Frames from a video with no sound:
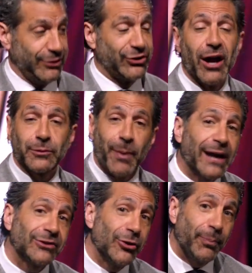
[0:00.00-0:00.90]
you talk
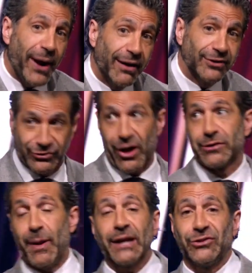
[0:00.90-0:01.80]
back to your parents.
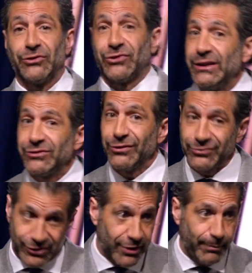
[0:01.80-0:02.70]
Talk back to your
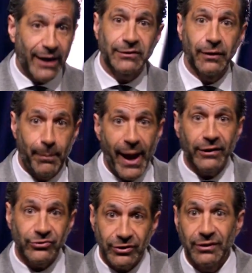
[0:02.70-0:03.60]
teachers. Talk back to the
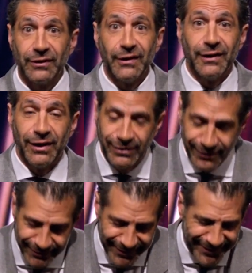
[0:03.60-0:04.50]
pastor.
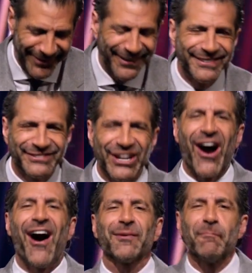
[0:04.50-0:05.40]

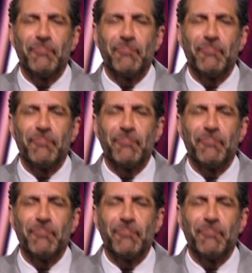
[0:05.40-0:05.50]
Talk